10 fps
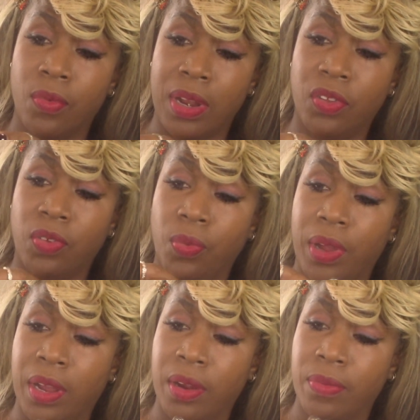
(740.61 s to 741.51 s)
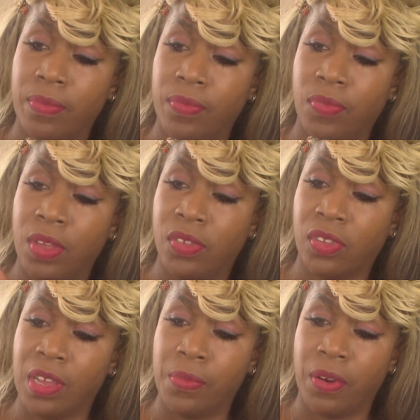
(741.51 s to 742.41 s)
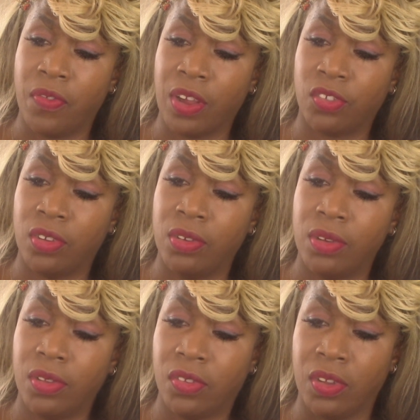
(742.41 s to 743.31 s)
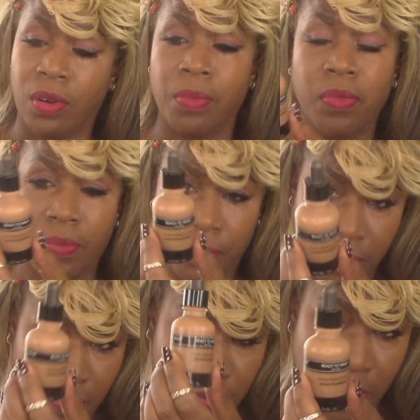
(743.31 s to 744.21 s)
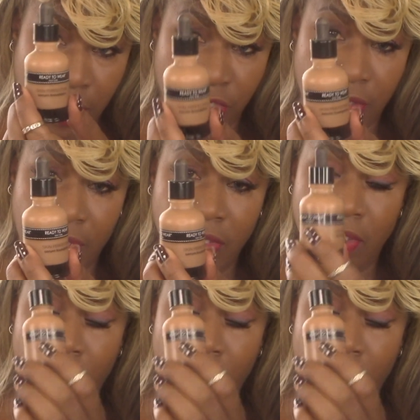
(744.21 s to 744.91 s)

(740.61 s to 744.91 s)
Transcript: Ready to wear the Skin Perfection Serum Foundation. This